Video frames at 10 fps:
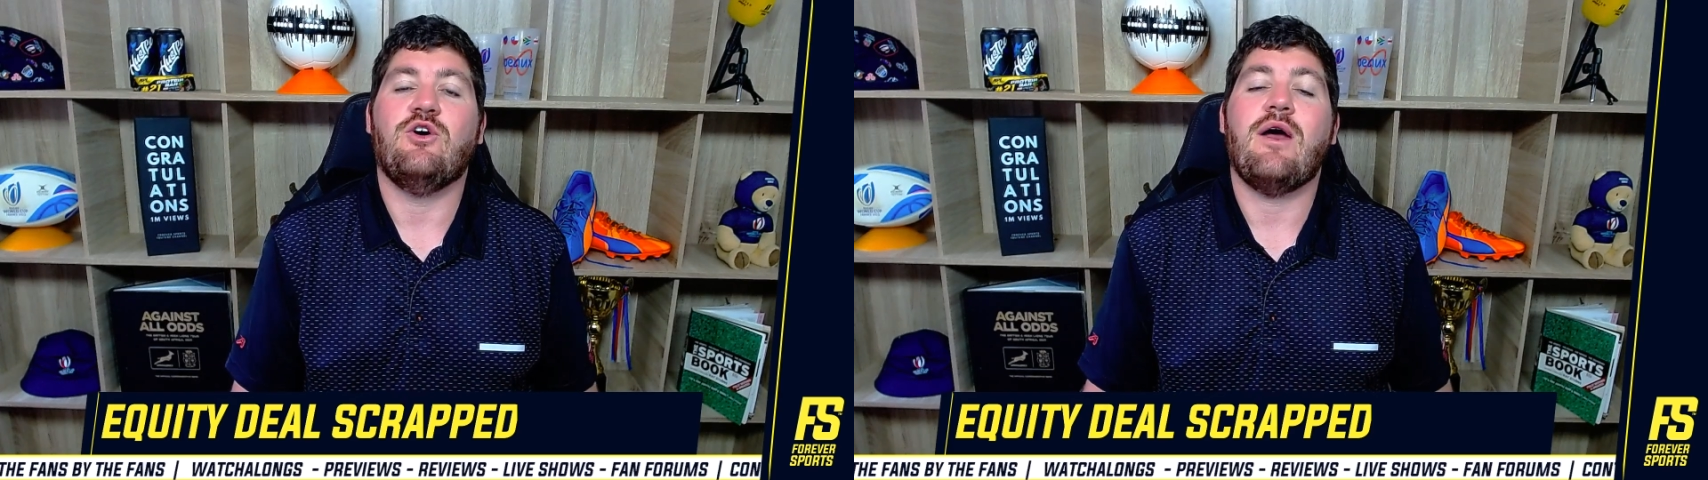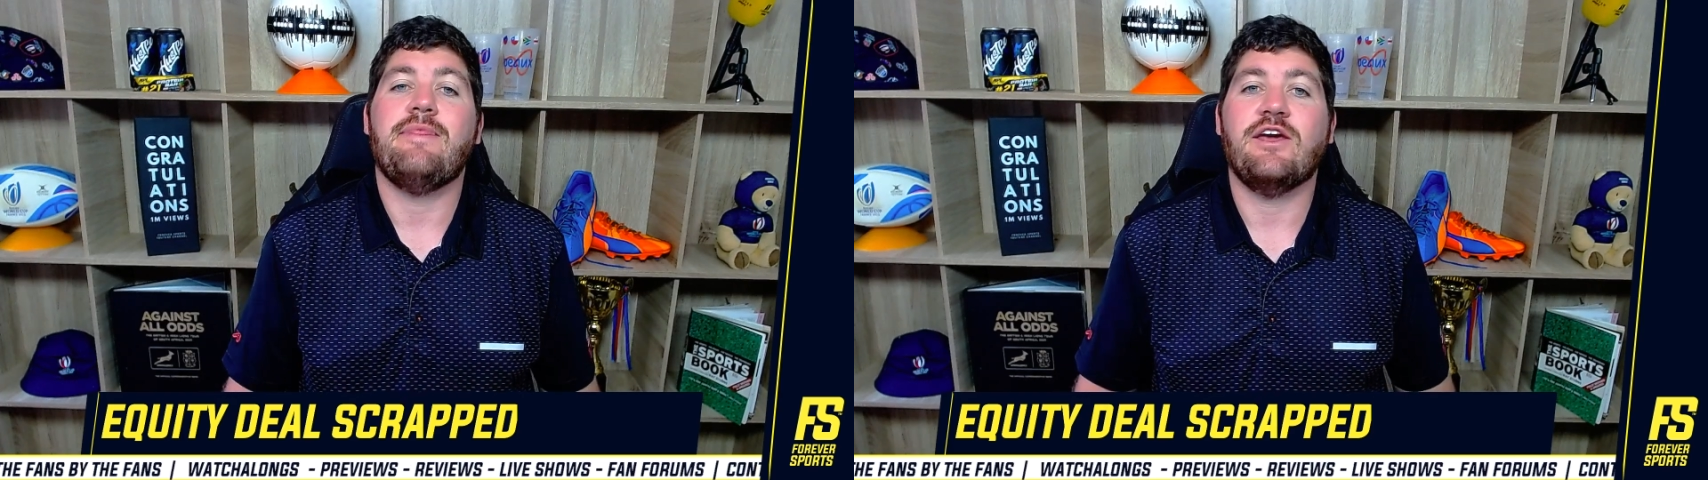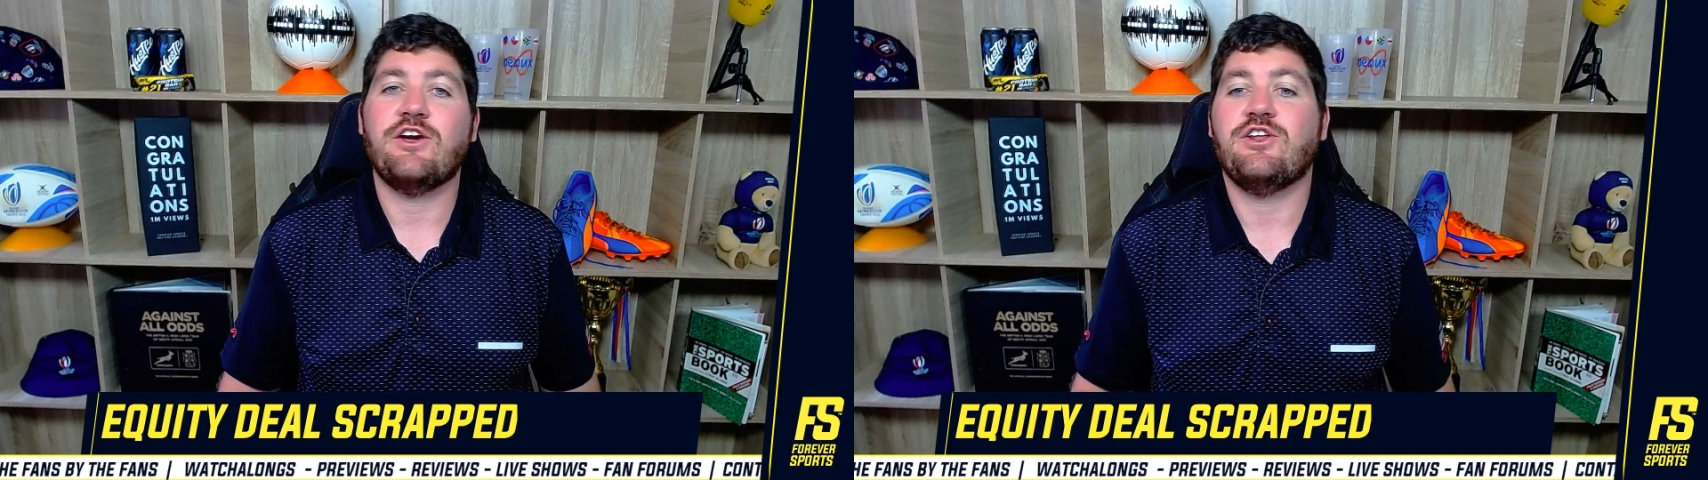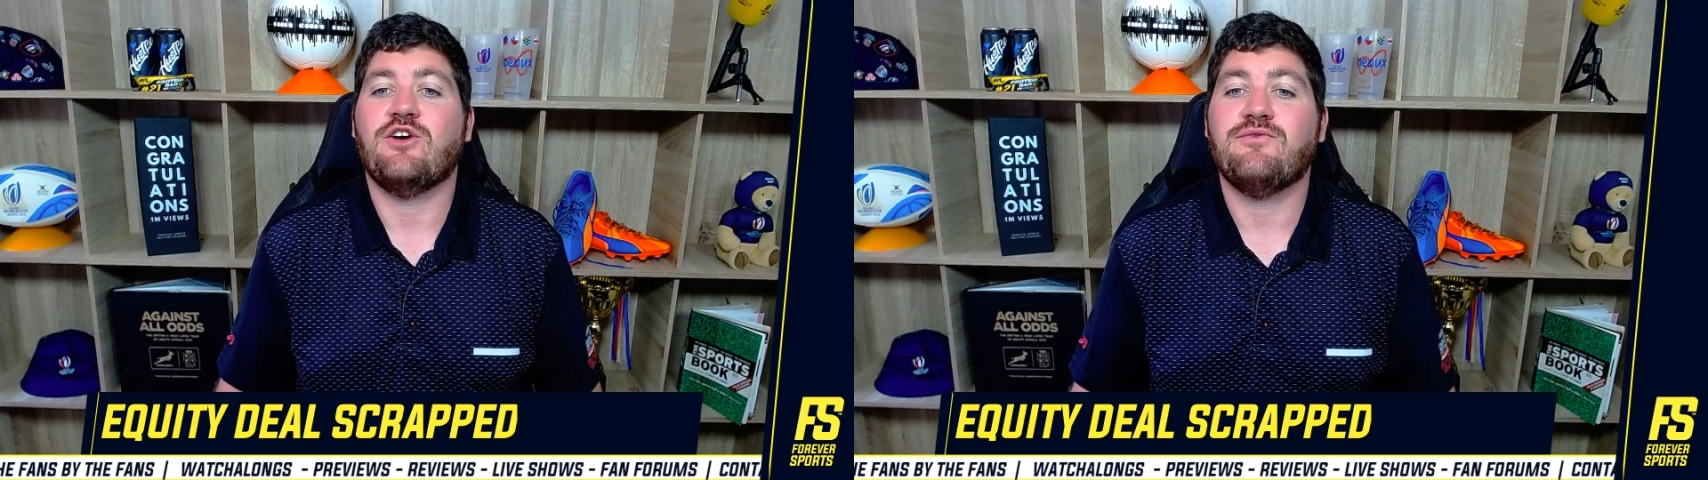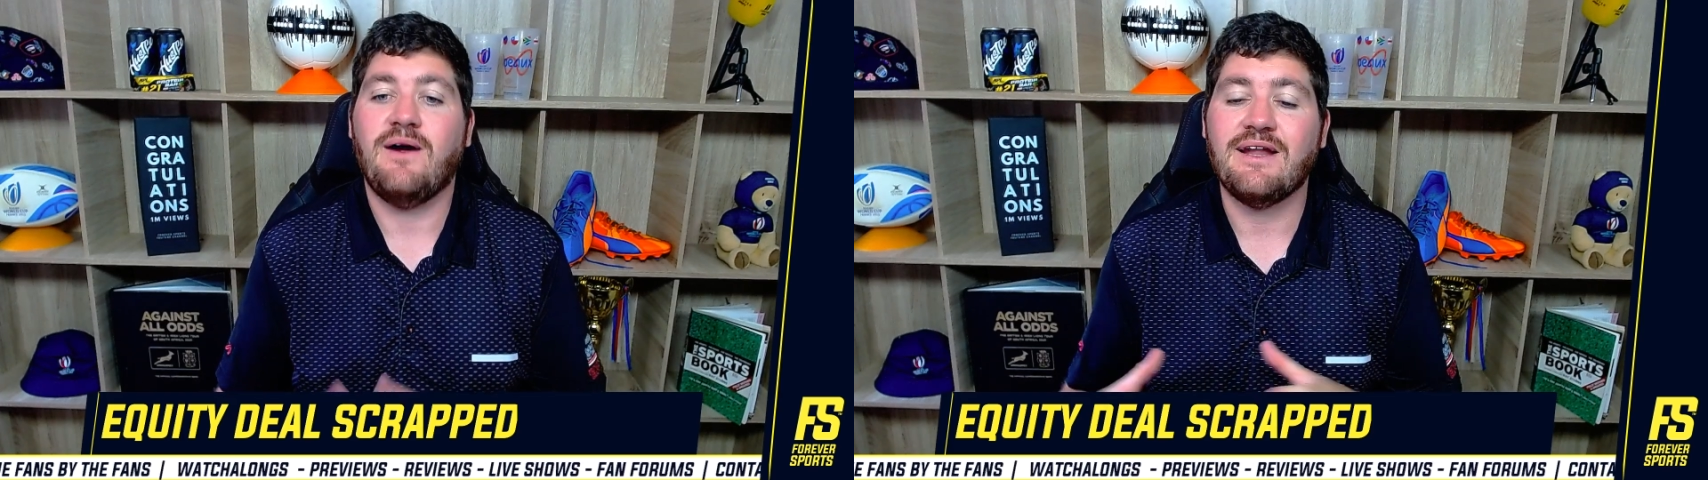And they're going to go
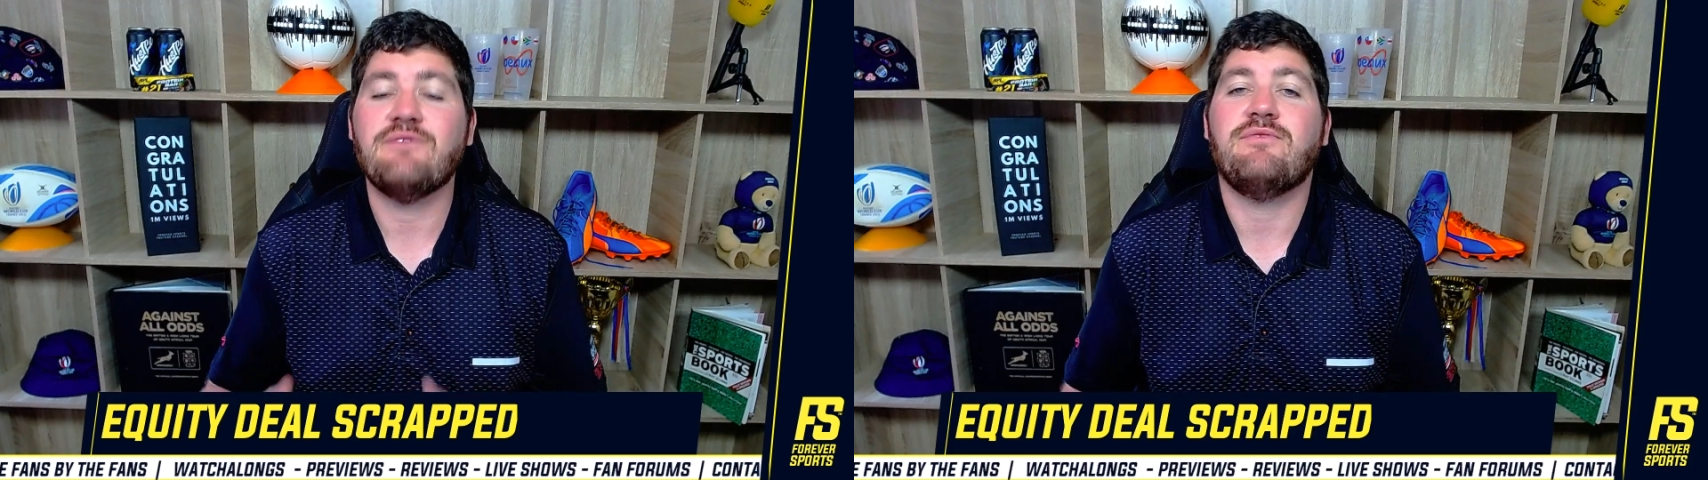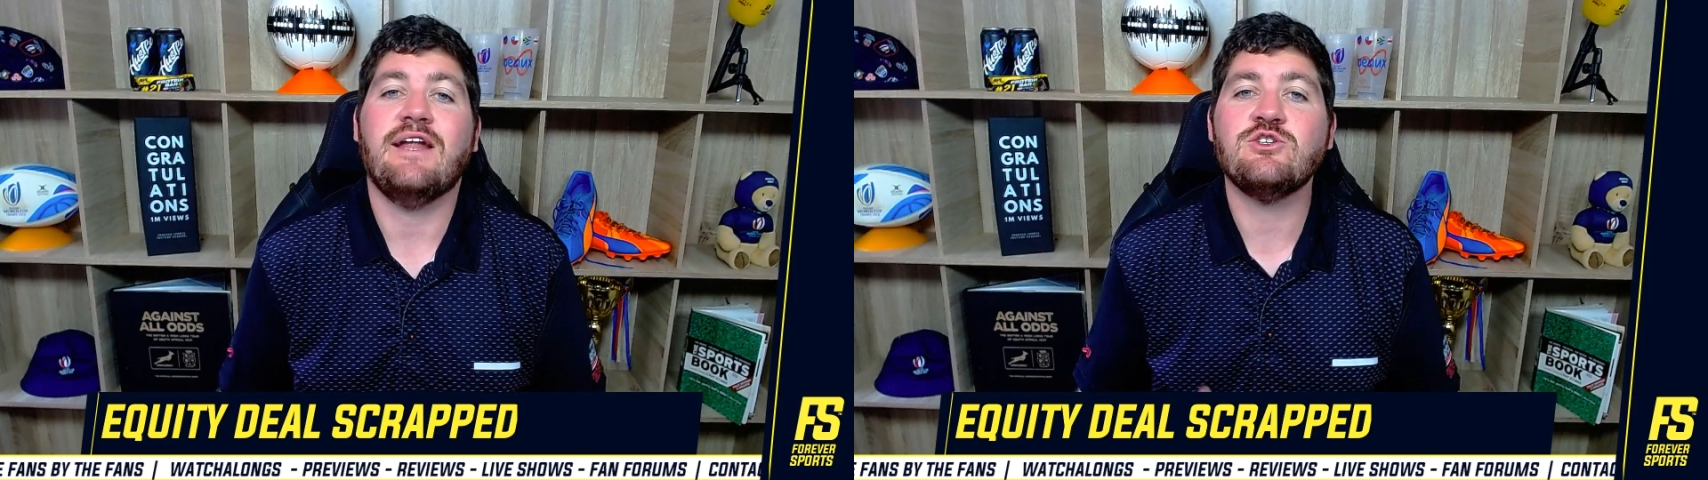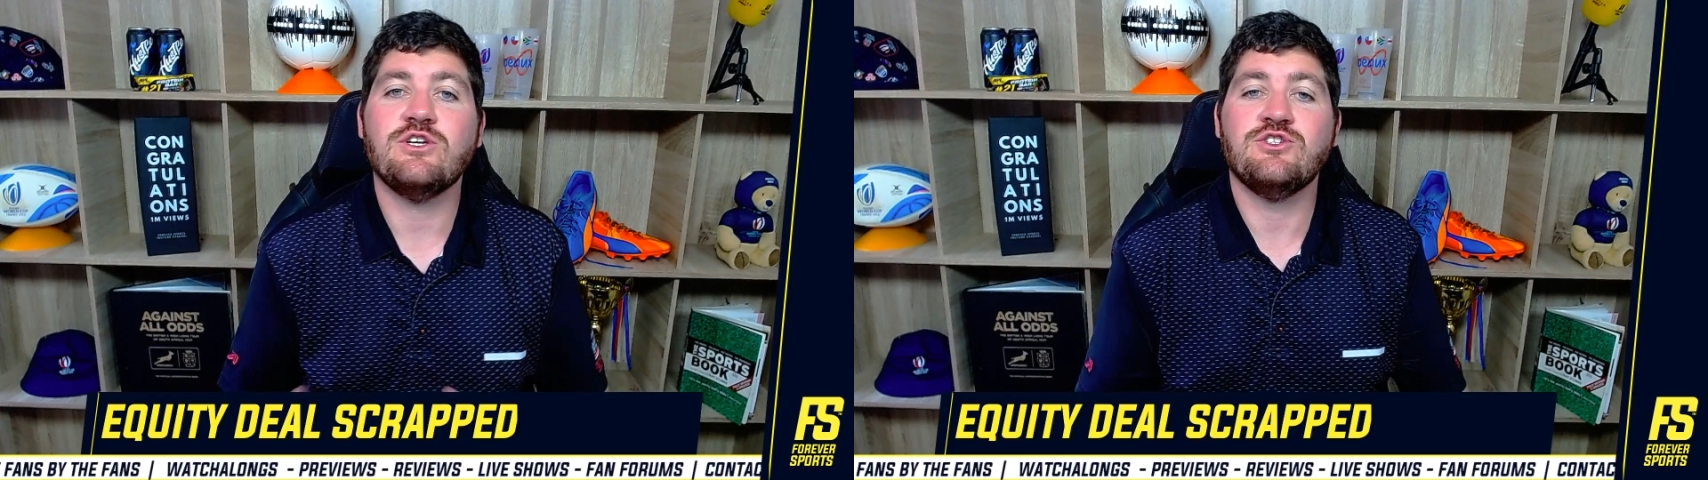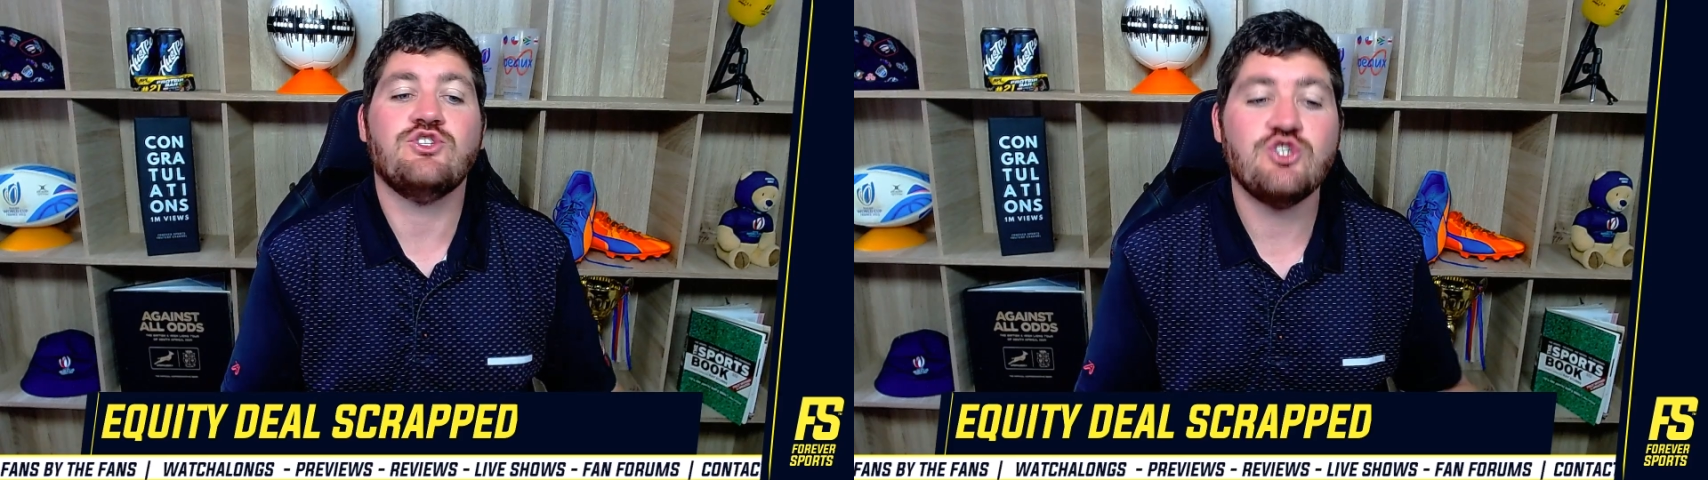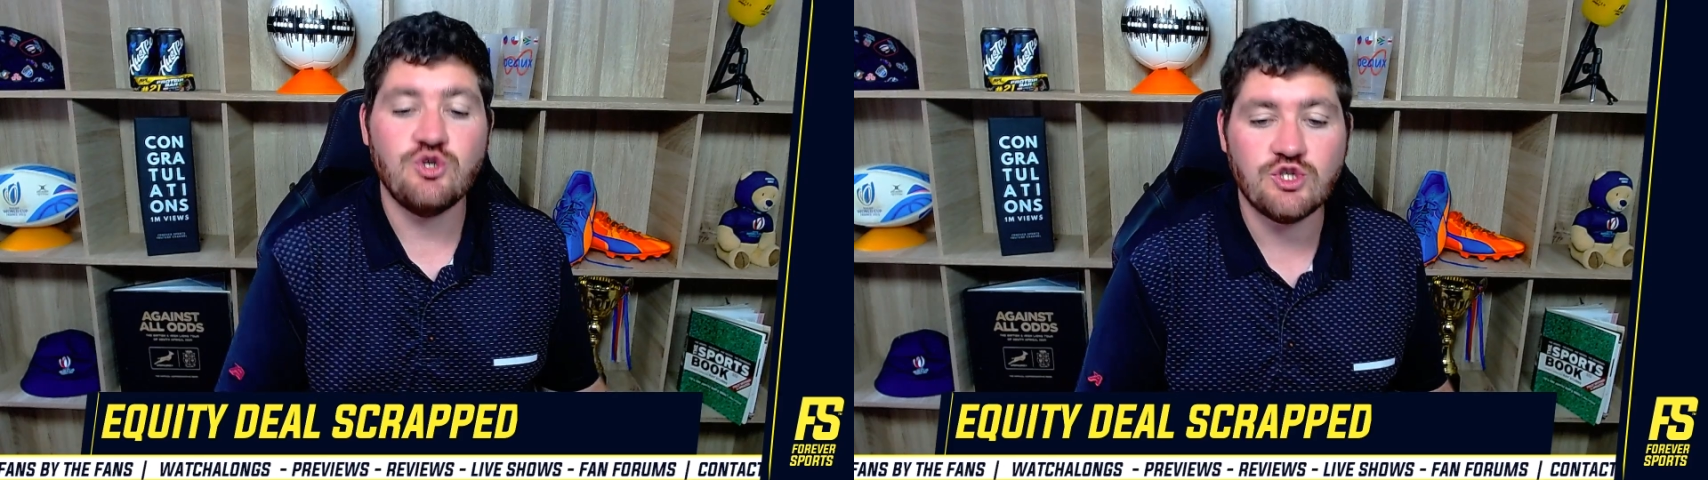find a financial
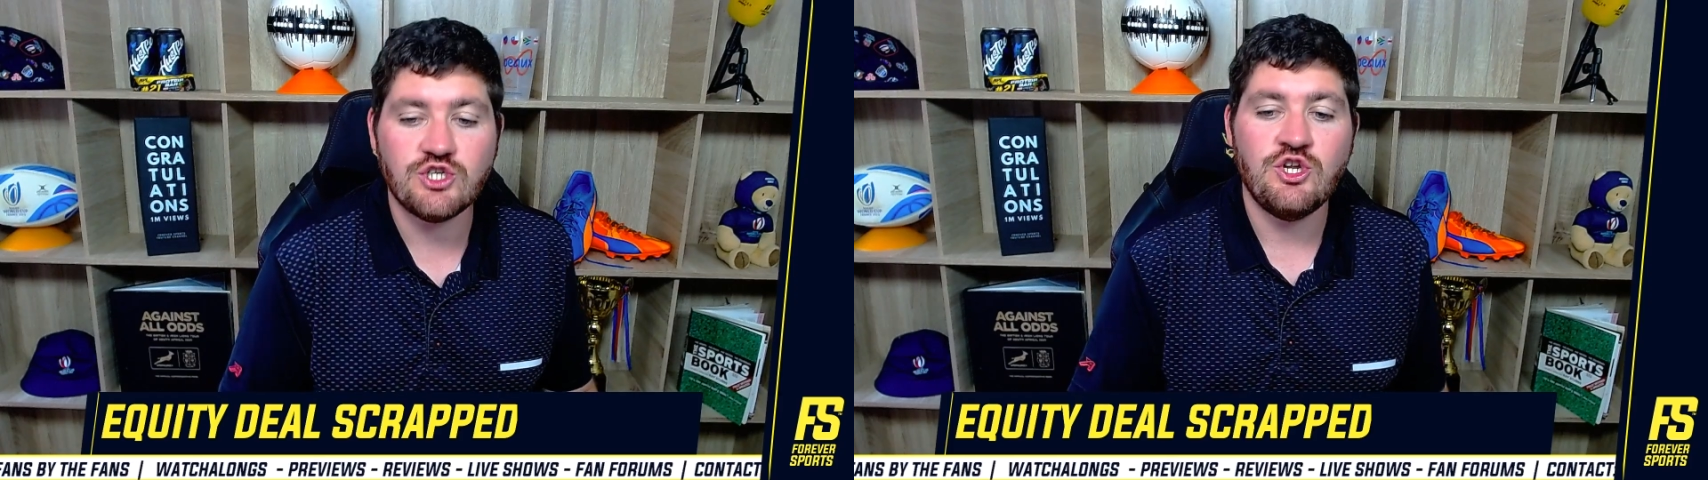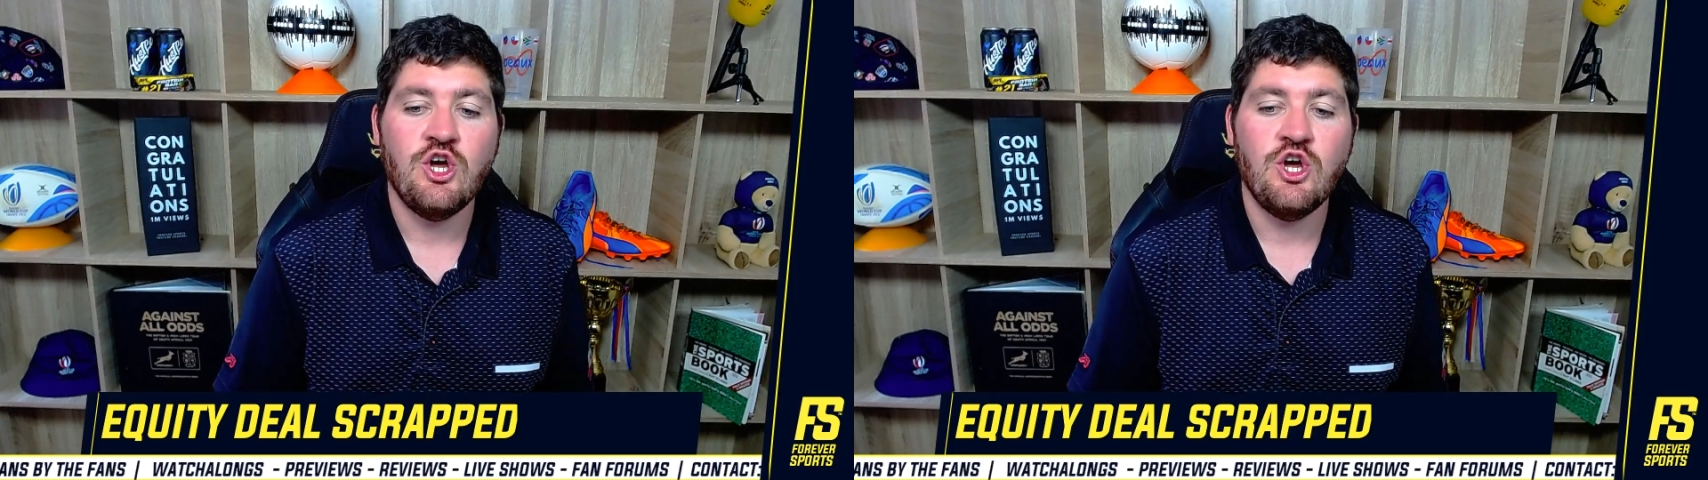institution,